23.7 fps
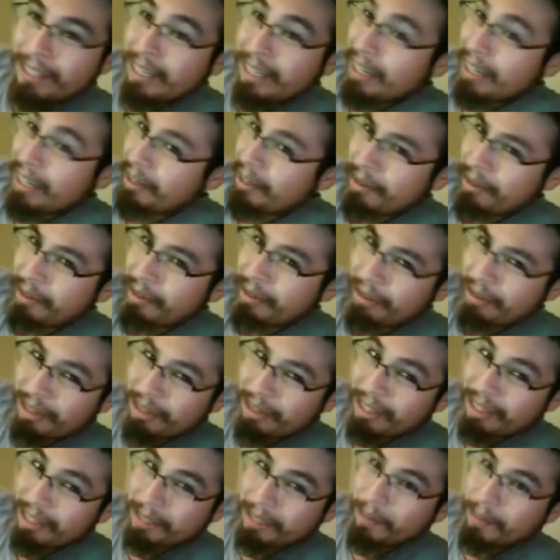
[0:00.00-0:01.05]
Like you
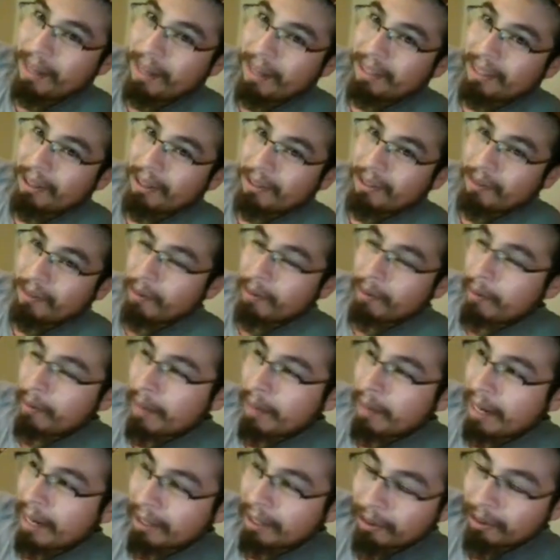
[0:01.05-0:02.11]
can spot those from a
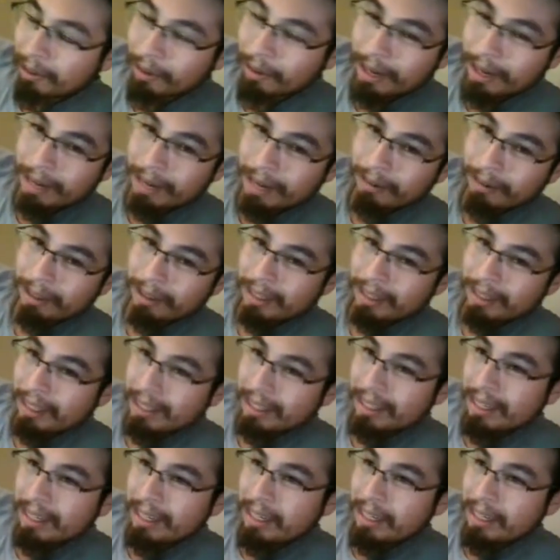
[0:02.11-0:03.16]
mile away with the
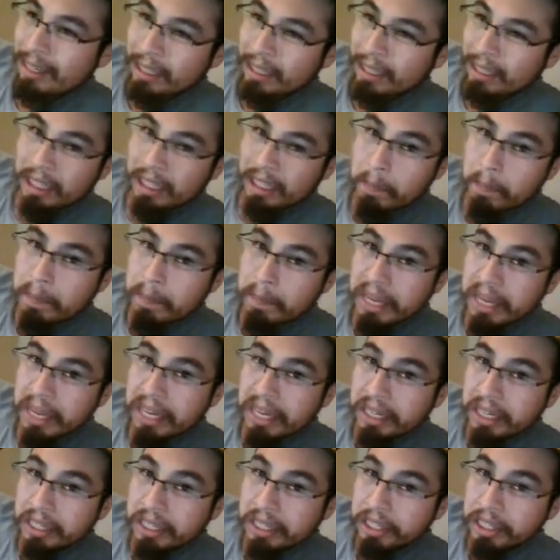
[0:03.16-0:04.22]

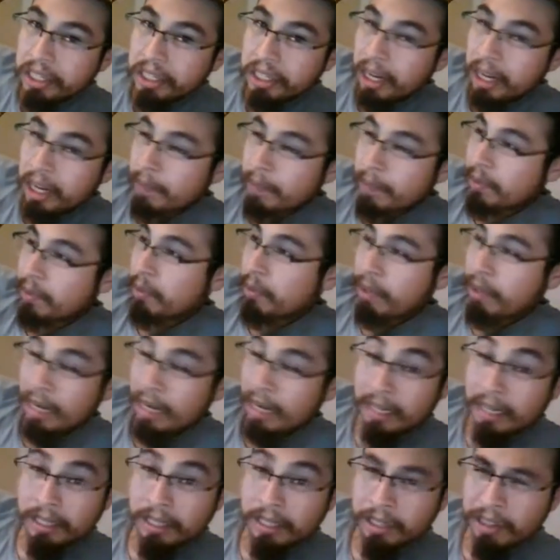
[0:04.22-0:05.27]
bean shapes, or what I
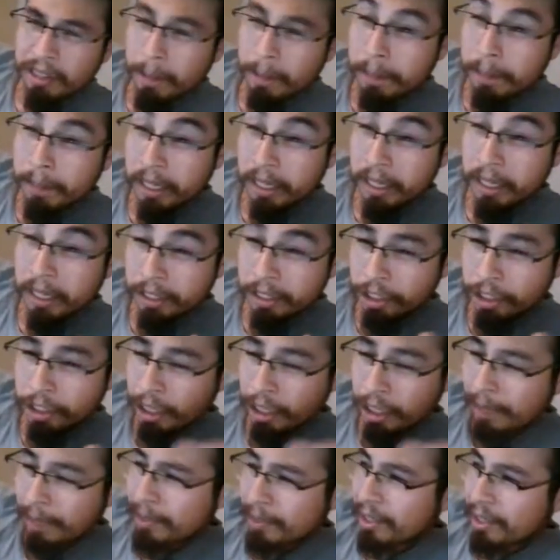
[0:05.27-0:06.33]
consider the bean
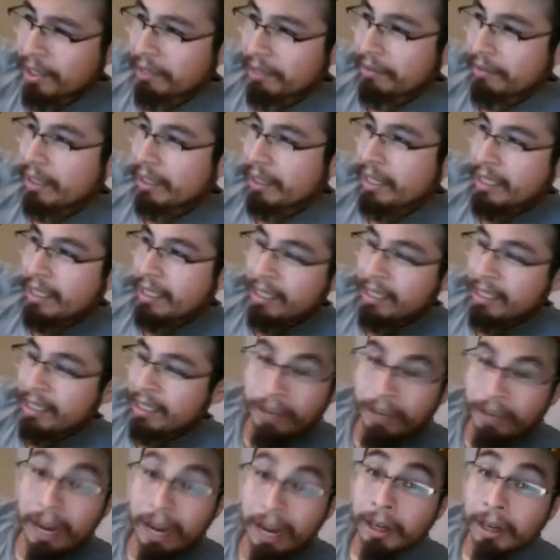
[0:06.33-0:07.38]
shapes of
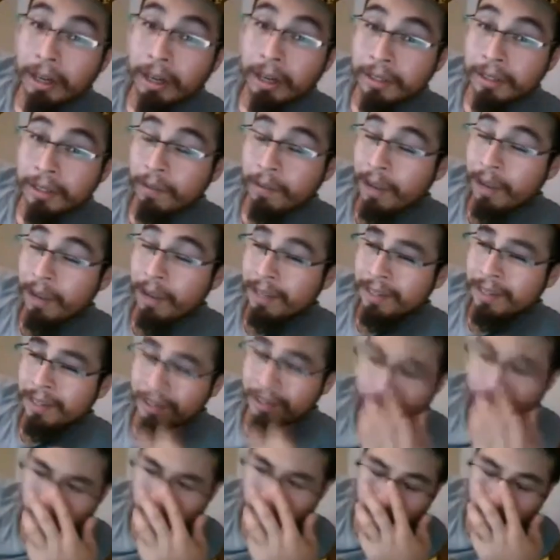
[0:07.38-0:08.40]
characters' faces and